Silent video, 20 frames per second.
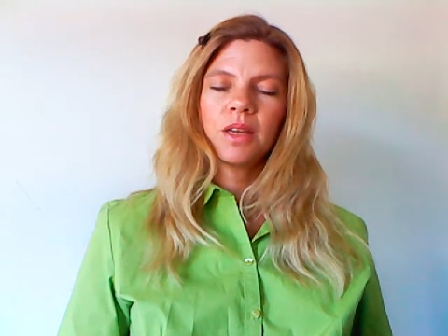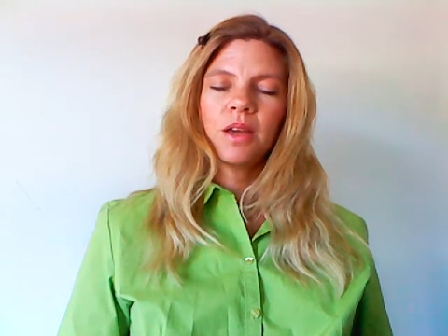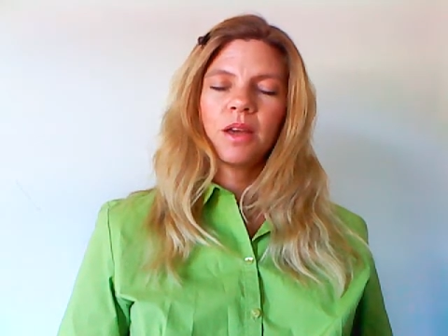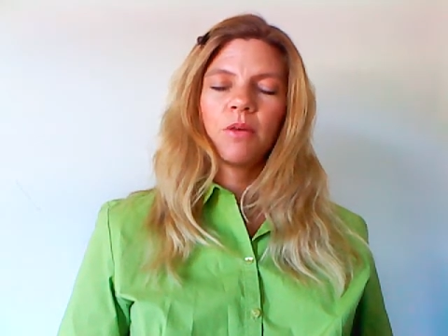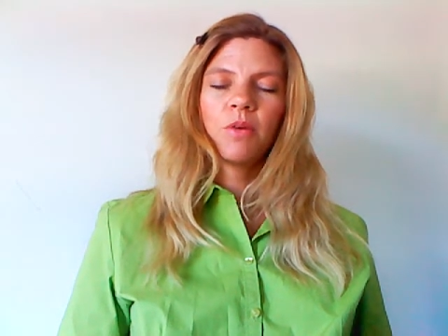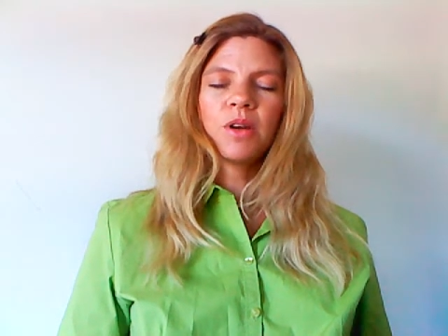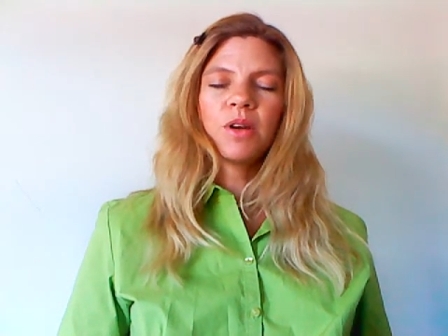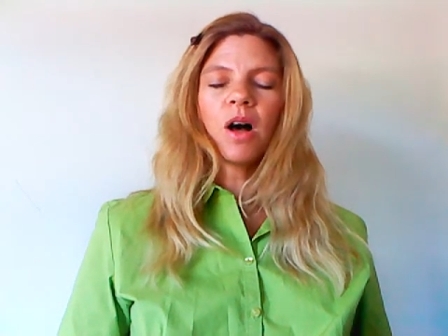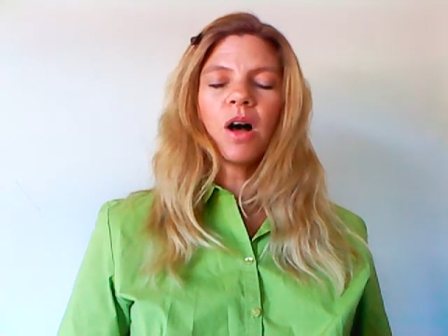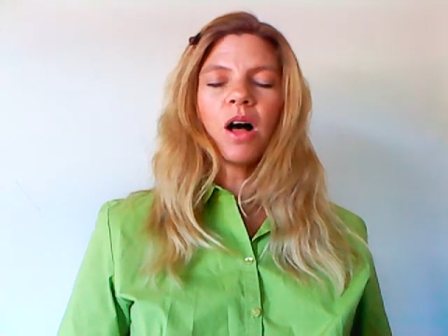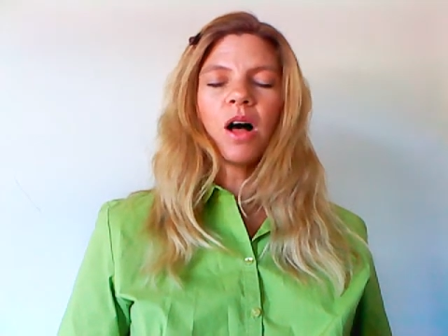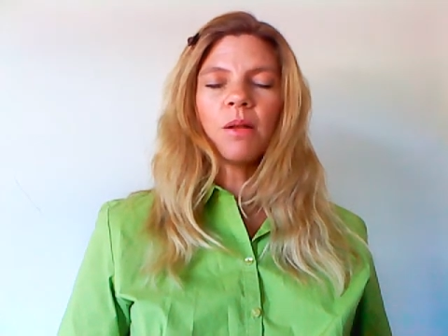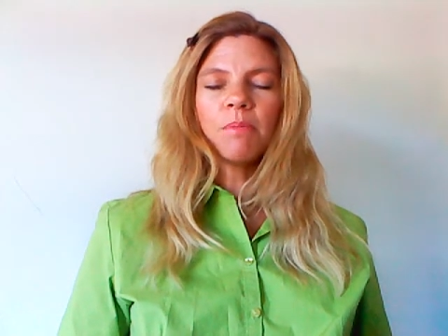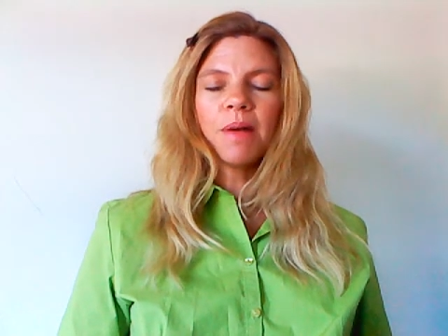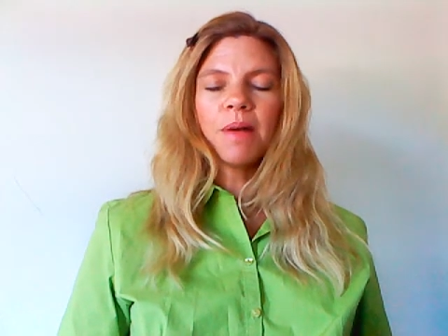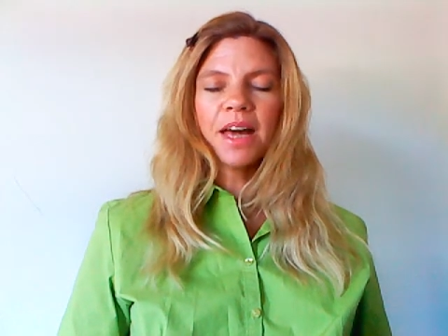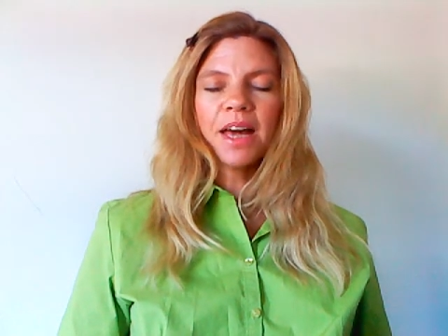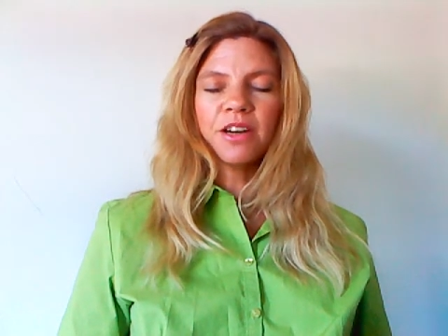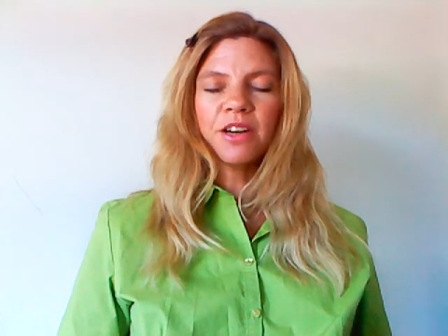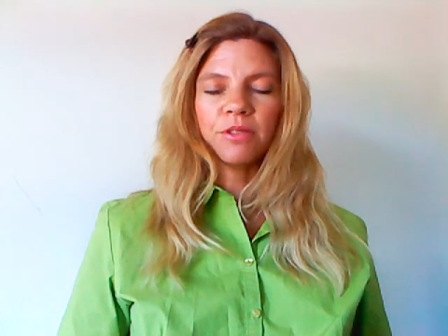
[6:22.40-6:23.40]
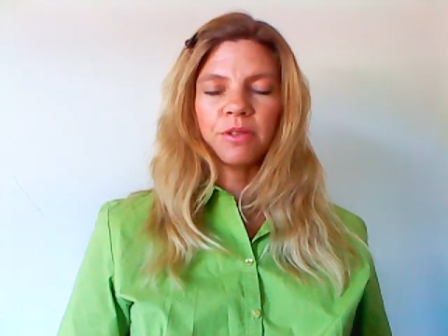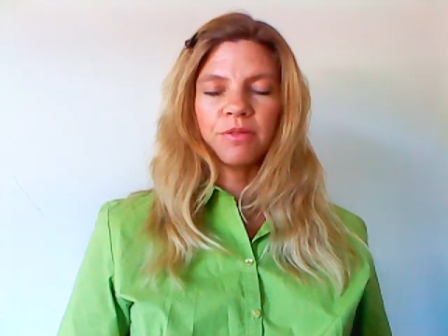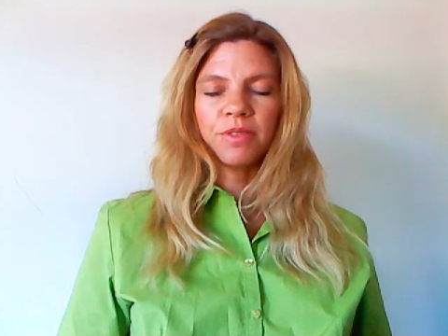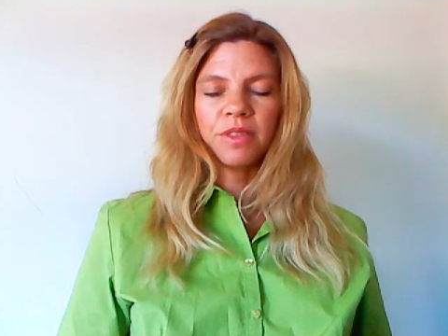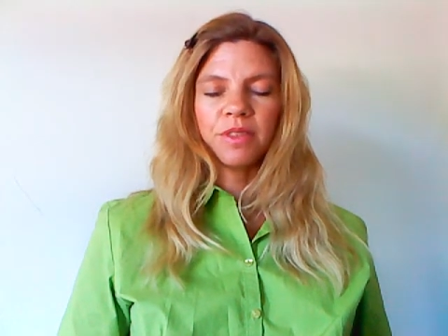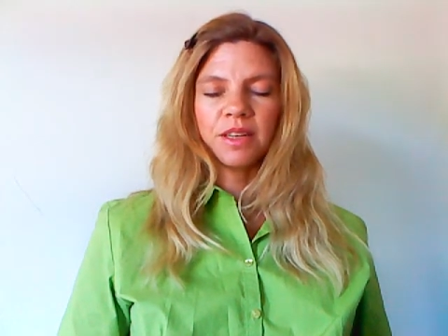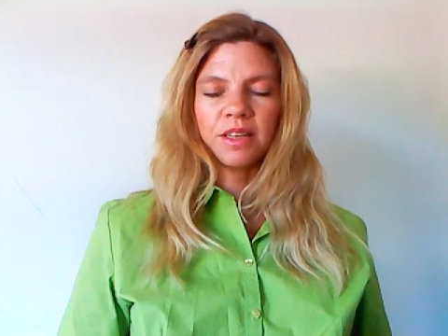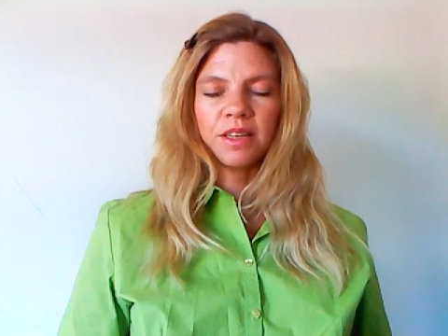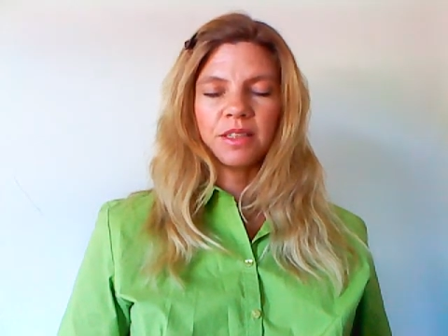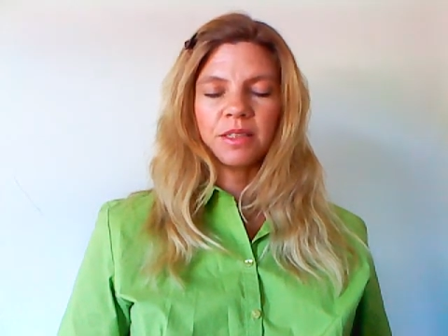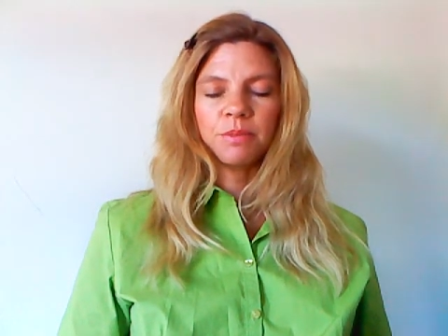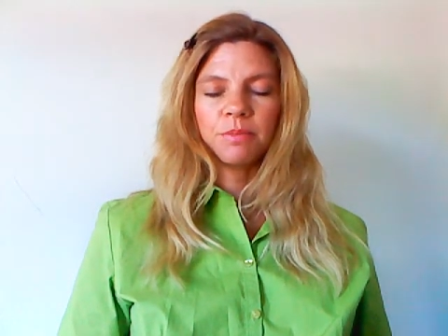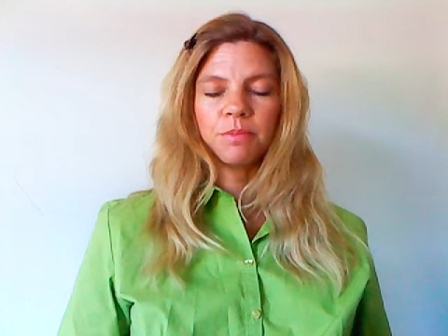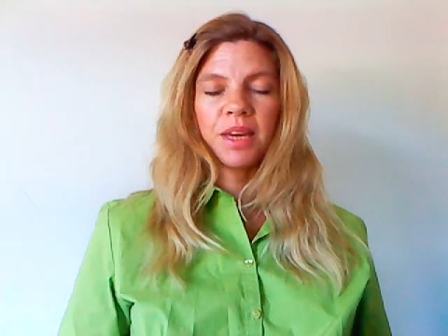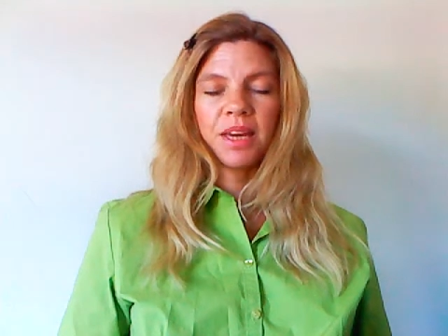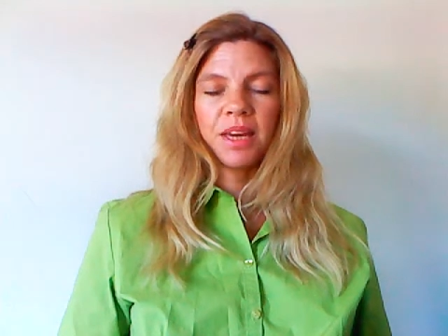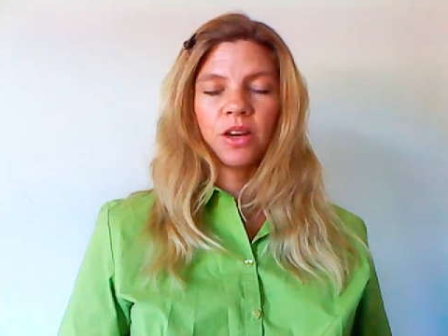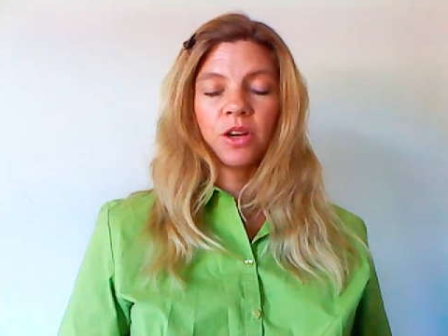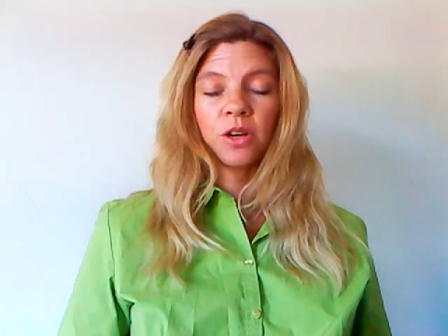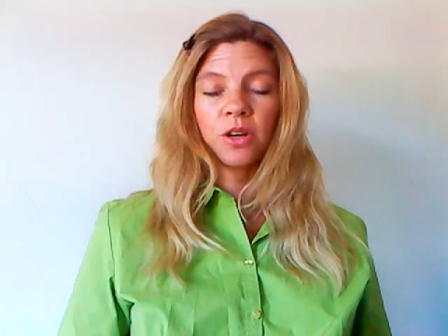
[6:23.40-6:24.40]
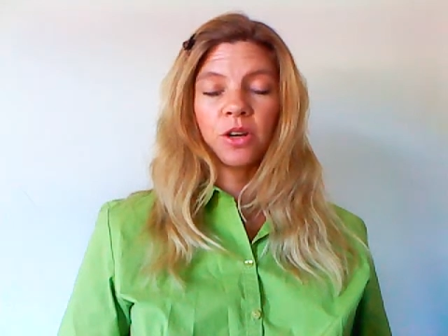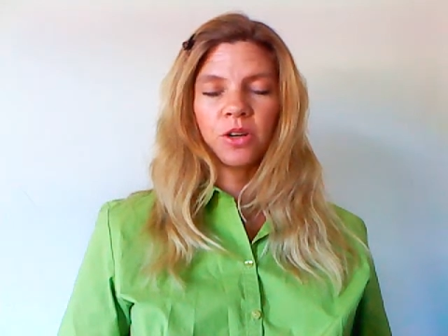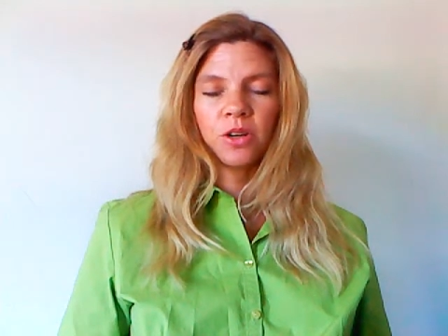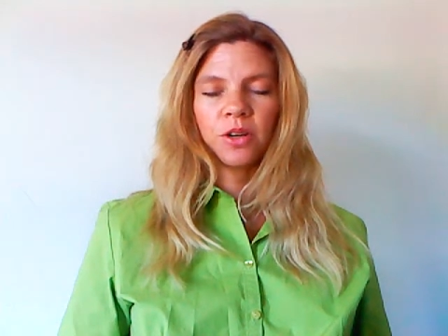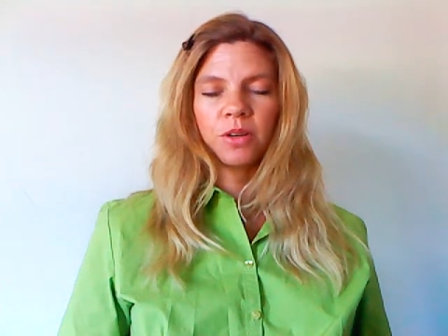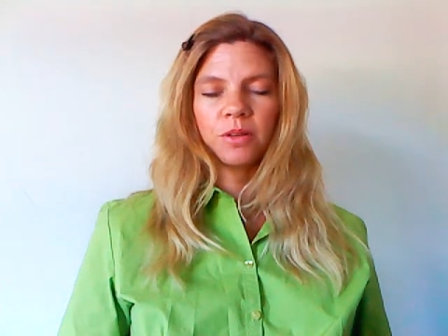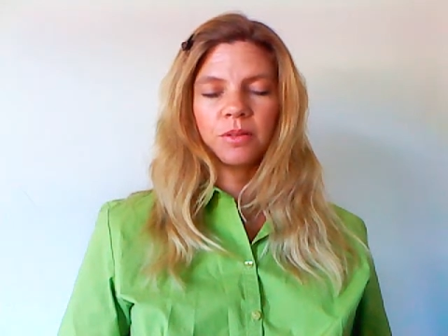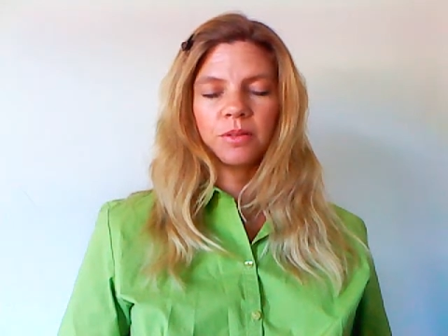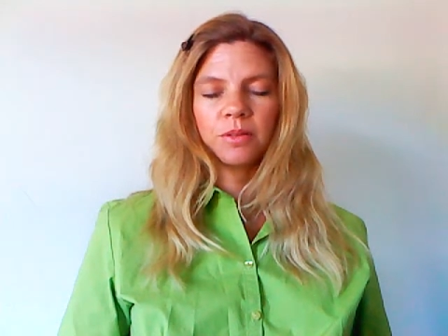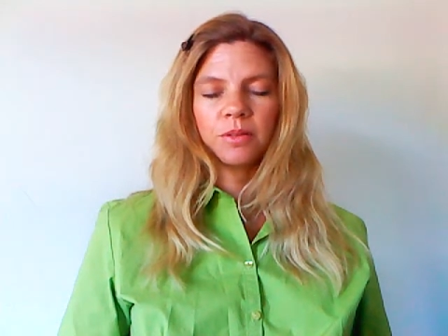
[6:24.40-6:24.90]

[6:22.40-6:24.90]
when all manner of things may occur.